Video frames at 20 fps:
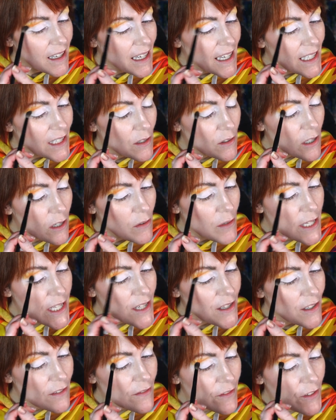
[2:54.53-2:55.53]
I don't always
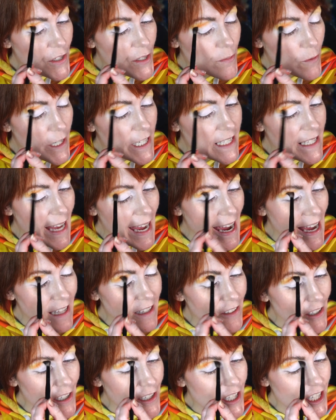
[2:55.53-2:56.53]
yearn for spring's
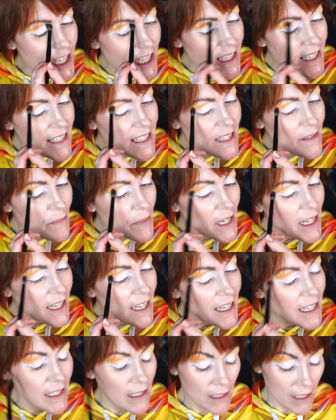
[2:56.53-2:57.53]
allergies, but
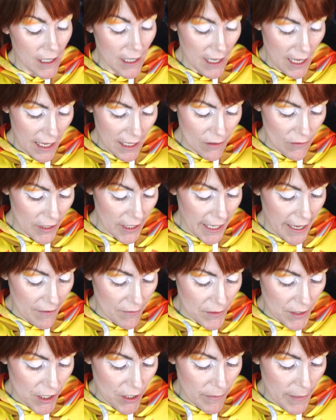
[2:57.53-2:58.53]
I don't really have
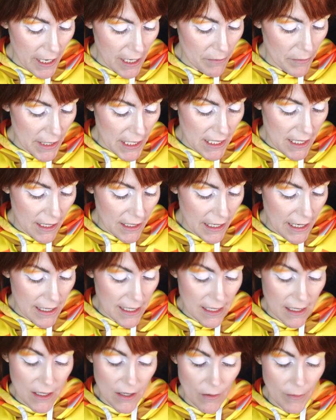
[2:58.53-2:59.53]
them too bad. My son has
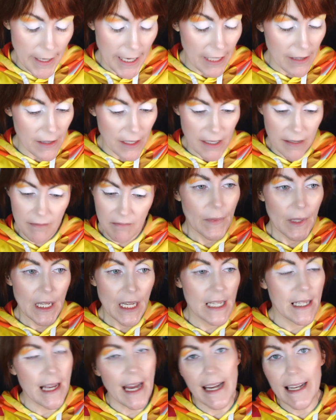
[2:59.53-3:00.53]
it so bad that
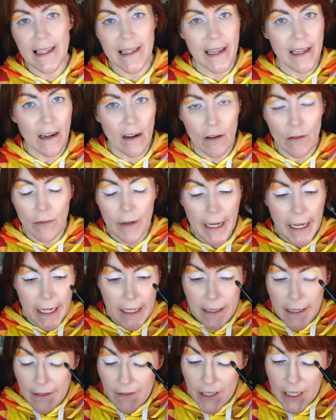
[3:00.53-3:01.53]
his eyes get all red
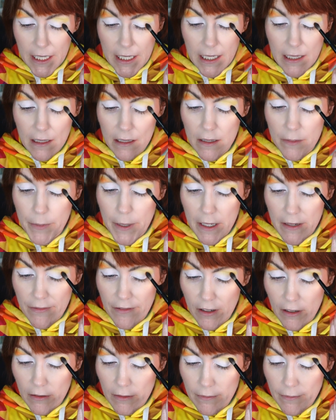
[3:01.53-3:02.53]
and everything. He looks pitiful.